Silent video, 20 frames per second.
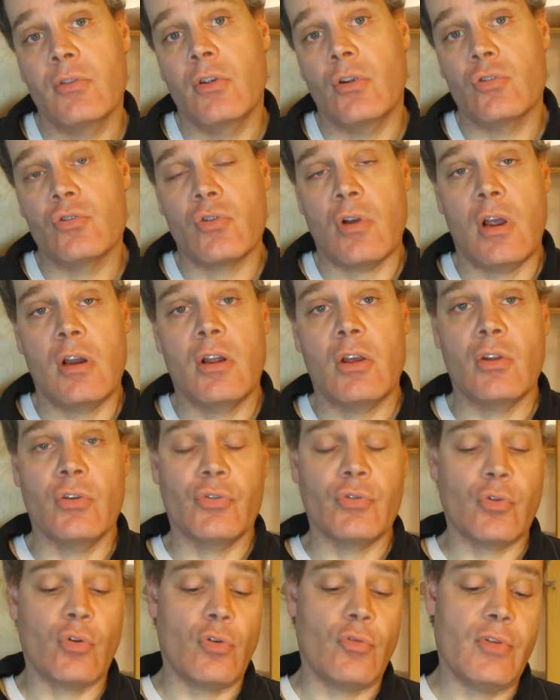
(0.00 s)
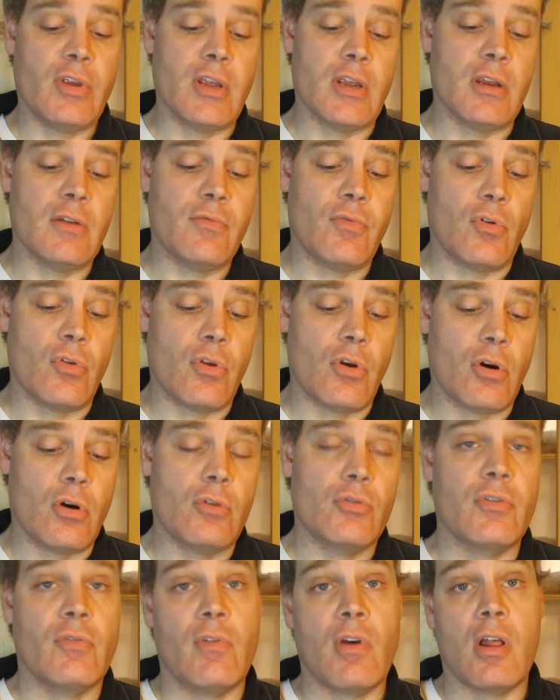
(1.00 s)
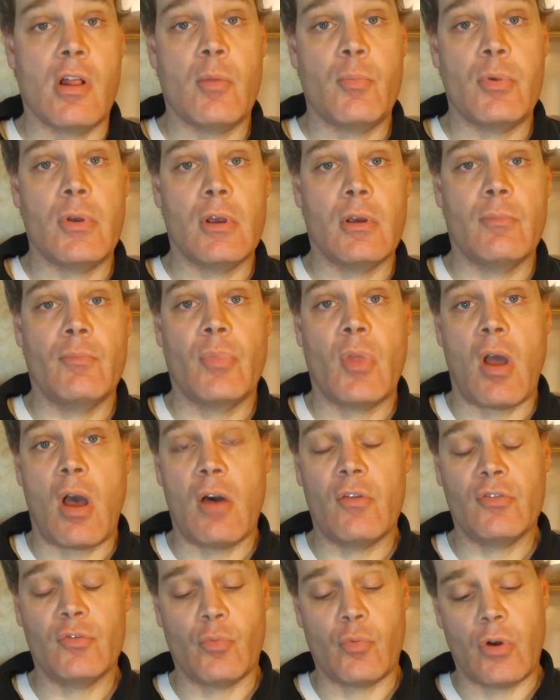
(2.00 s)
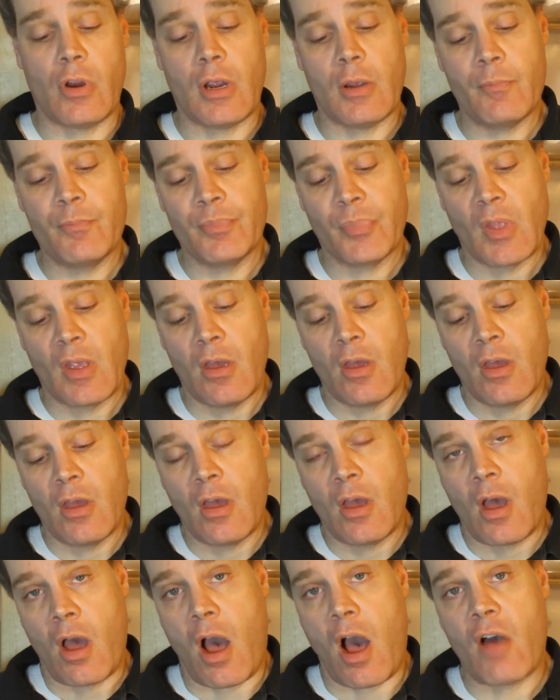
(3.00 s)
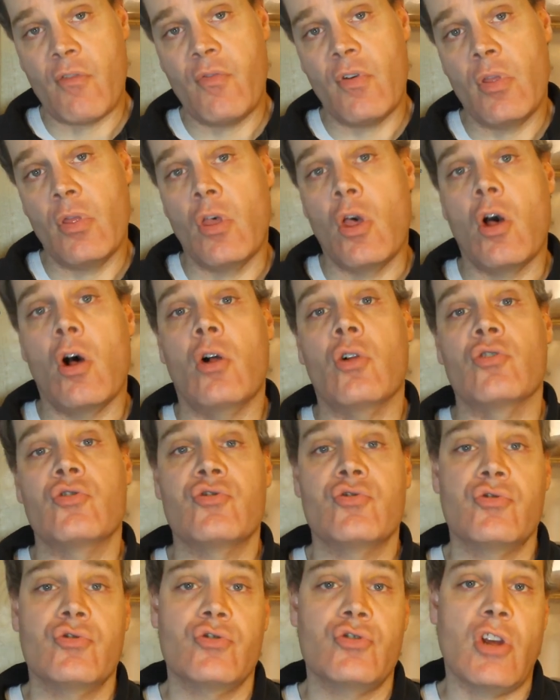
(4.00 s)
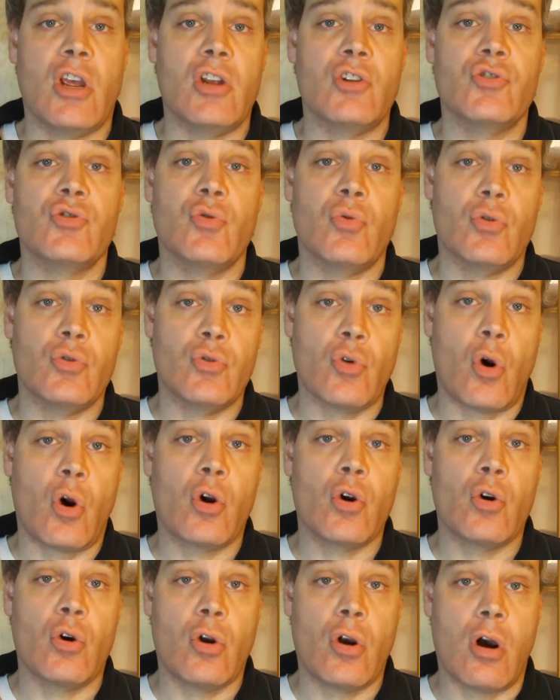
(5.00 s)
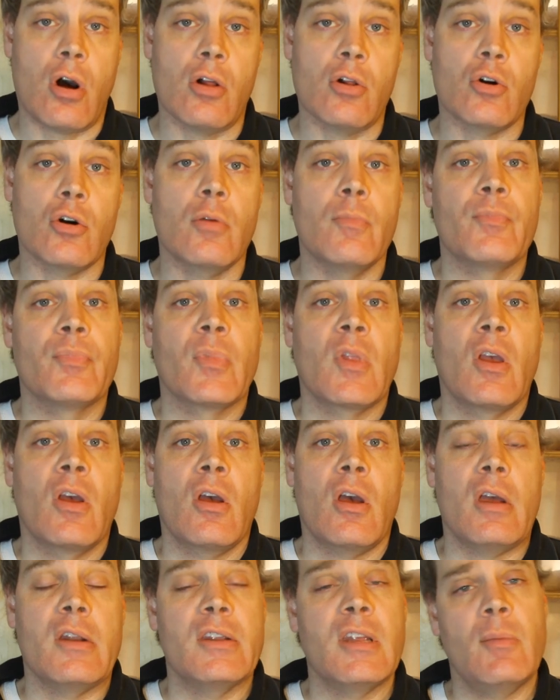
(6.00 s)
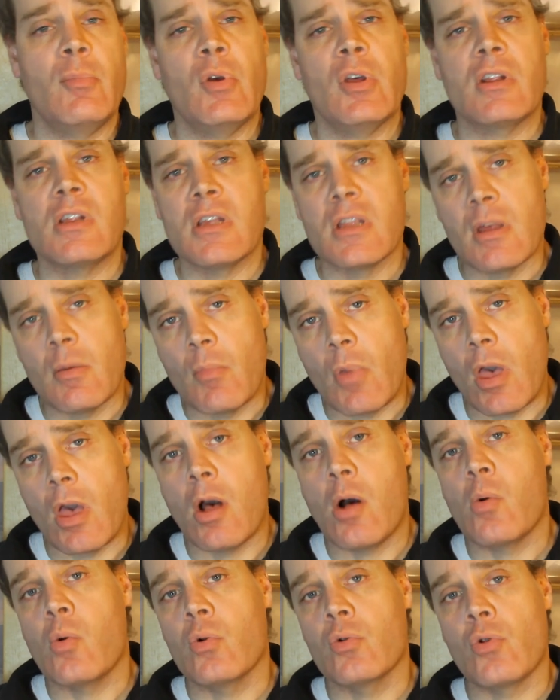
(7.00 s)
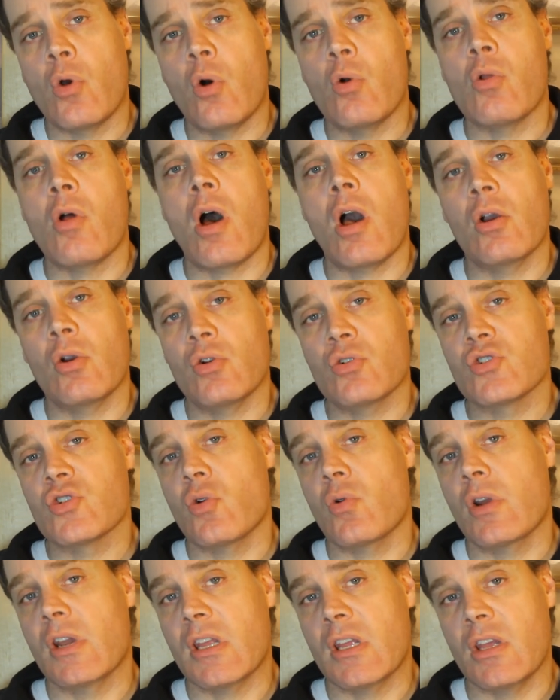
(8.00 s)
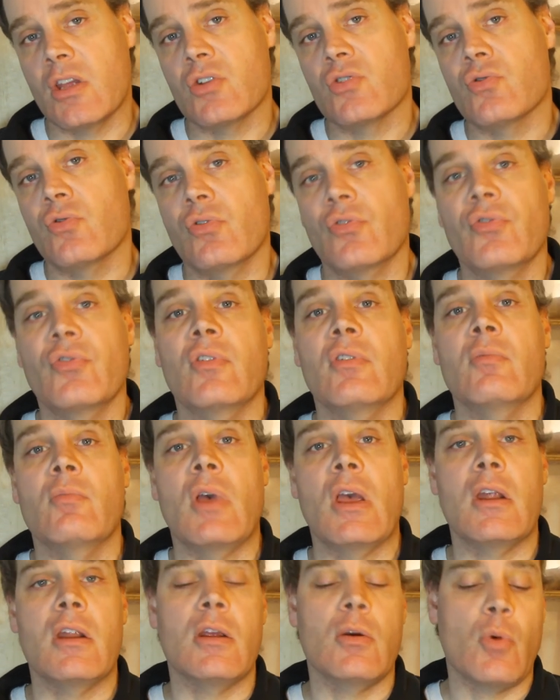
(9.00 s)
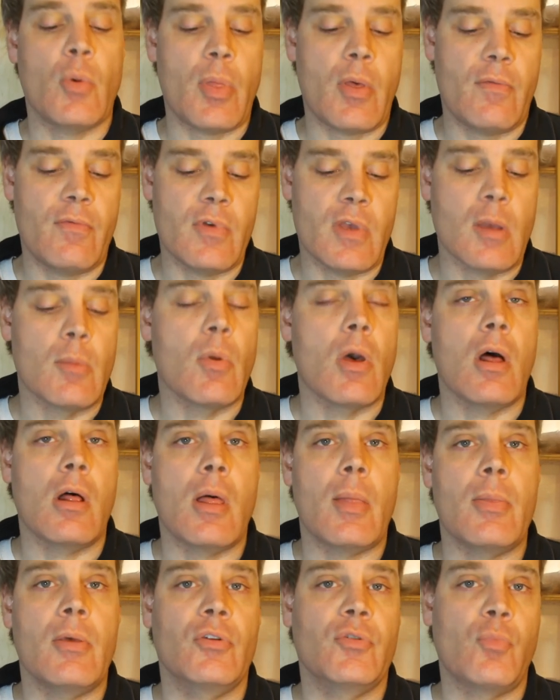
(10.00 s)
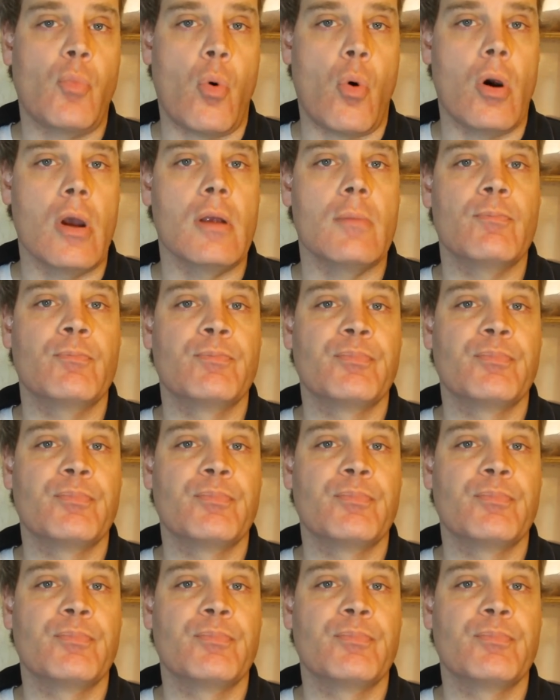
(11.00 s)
They're trying to conserve heat for their developing offspring. Often they'll change to a darker color, and typically the male will no longer show any interest in mating with the female at this point.